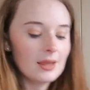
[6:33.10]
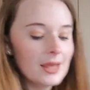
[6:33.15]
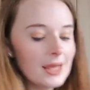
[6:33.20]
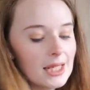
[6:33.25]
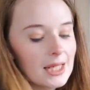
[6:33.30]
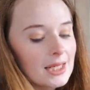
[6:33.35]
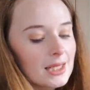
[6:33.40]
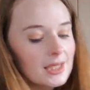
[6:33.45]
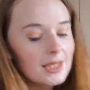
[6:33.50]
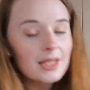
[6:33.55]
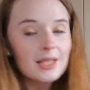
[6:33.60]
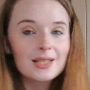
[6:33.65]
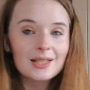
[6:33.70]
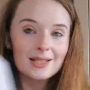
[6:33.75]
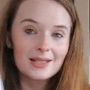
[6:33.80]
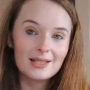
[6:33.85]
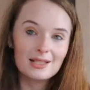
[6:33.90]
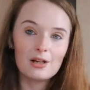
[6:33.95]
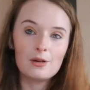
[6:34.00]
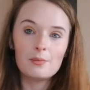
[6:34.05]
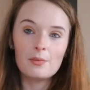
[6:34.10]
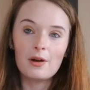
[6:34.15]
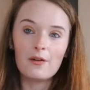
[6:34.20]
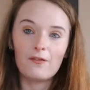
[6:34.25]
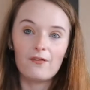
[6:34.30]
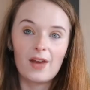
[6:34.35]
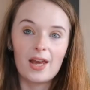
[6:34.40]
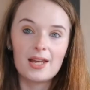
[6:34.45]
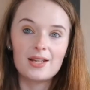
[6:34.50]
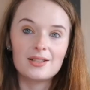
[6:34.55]
this doesn't sit on my
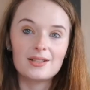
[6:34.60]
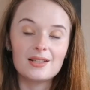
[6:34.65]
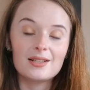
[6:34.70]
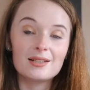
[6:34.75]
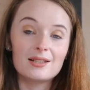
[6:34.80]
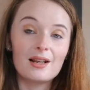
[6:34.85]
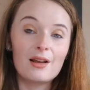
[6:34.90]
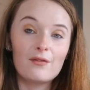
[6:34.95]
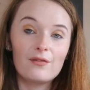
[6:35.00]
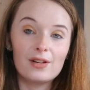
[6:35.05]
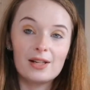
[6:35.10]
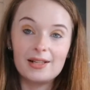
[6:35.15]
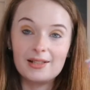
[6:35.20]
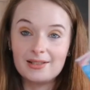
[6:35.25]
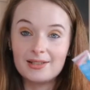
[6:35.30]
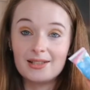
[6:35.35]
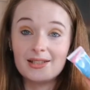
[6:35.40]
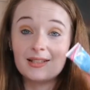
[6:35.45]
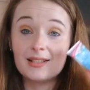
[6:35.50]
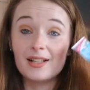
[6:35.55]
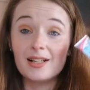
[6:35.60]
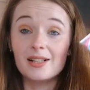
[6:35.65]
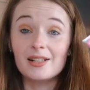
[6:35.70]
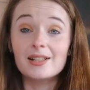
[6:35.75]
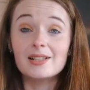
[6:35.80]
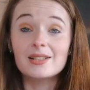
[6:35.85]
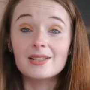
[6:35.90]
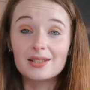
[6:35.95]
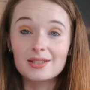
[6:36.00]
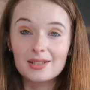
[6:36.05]
face as lovely as it
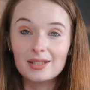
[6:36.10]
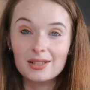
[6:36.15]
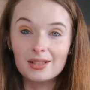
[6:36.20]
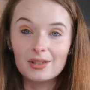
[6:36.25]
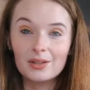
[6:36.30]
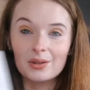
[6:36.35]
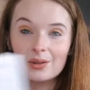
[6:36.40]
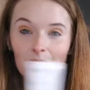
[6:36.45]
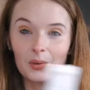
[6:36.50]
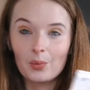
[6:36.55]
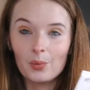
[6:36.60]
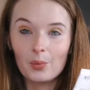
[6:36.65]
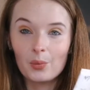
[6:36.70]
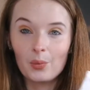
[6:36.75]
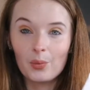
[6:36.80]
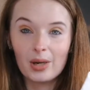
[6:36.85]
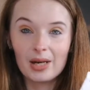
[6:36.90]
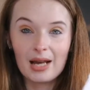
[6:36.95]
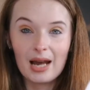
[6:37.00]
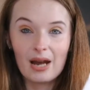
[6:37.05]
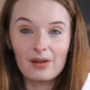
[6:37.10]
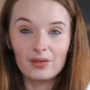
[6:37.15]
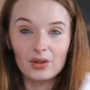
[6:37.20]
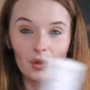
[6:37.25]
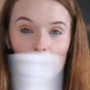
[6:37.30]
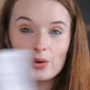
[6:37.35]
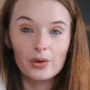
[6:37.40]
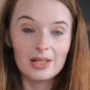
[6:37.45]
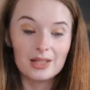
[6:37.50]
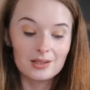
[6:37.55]
does when I haven't
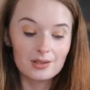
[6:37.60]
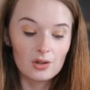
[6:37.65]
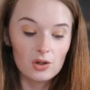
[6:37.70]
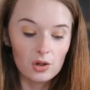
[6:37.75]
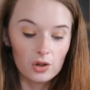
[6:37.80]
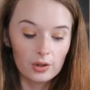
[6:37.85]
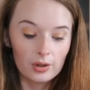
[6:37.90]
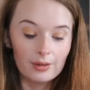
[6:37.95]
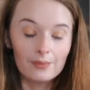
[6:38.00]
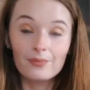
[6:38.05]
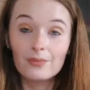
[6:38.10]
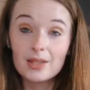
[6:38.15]
got this on.